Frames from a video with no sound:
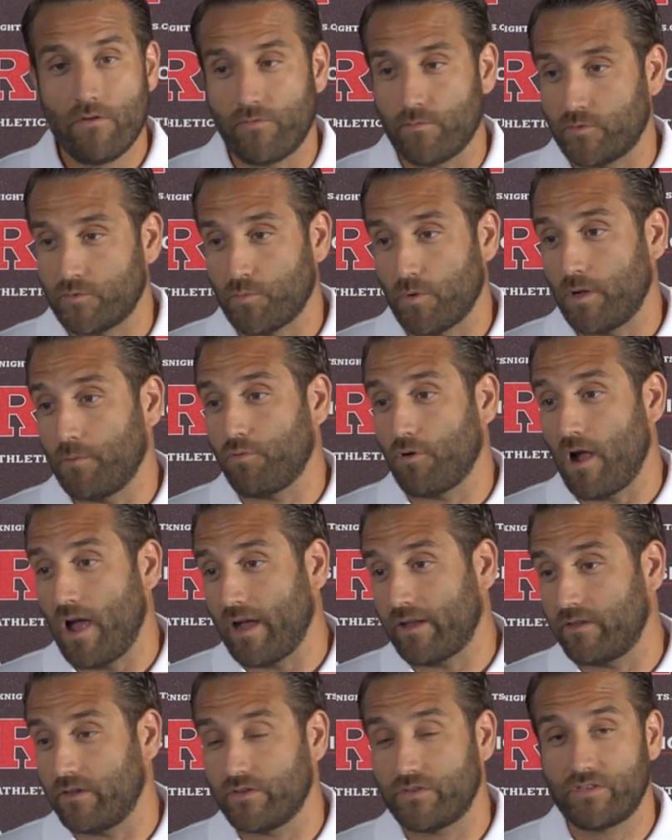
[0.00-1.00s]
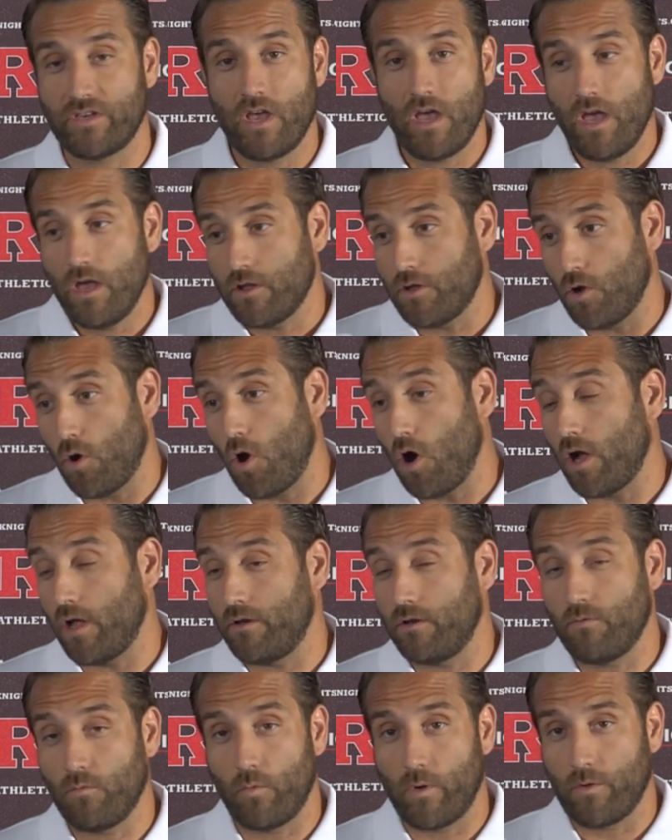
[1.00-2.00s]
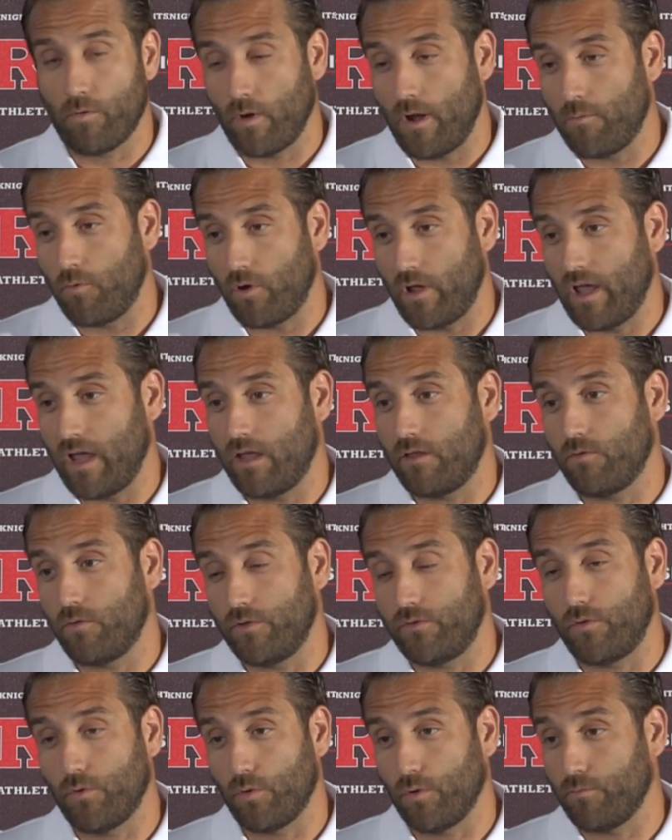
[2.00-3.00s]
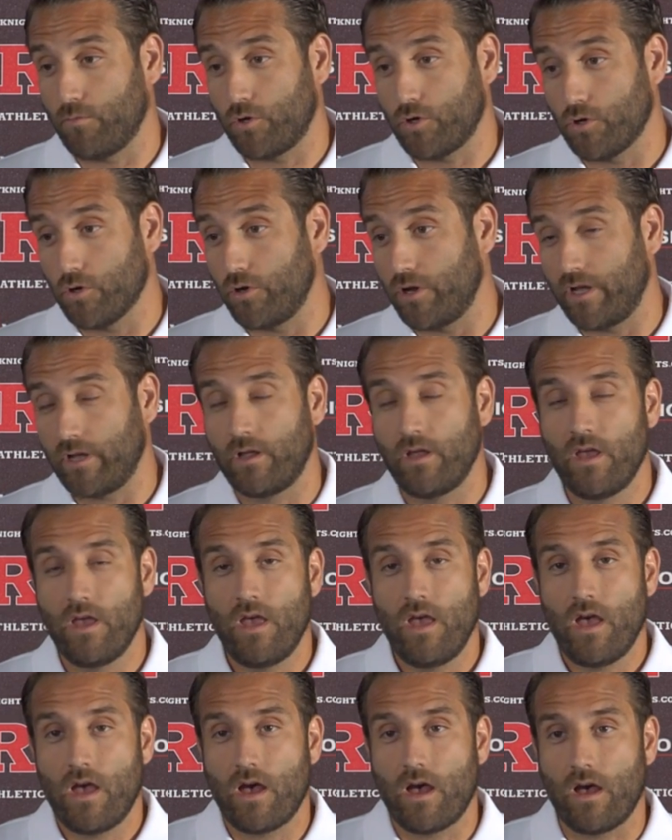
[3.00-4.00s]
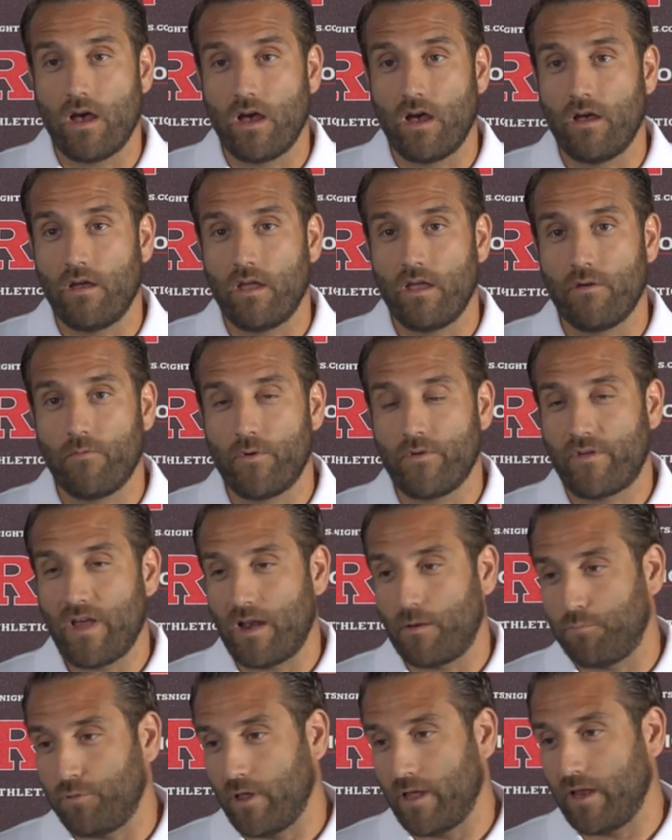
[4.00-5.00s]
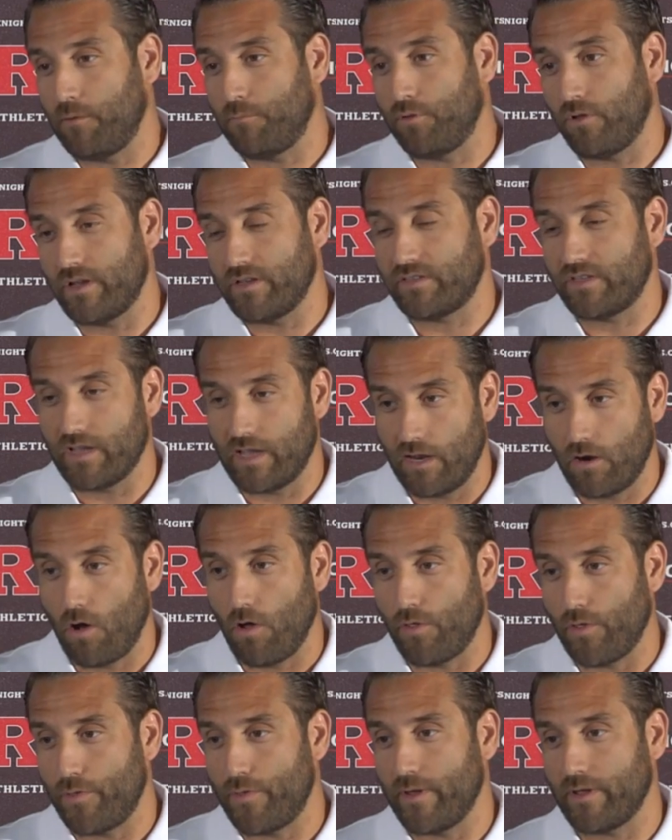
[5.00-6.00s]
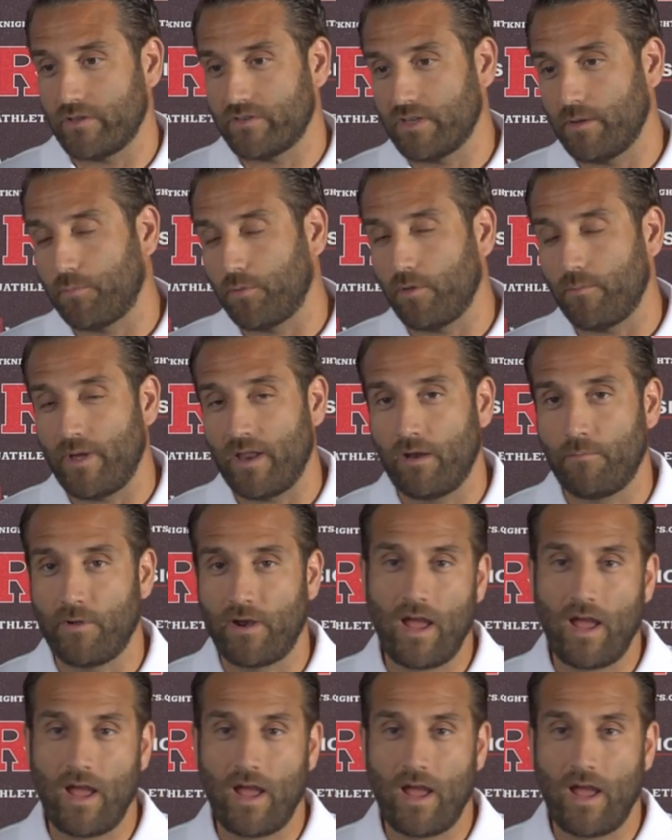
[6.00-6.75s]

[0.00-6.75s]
from spring practice. You know, on we were able to handle it during recruiting, and we've got a plan in place to get all the things implemented.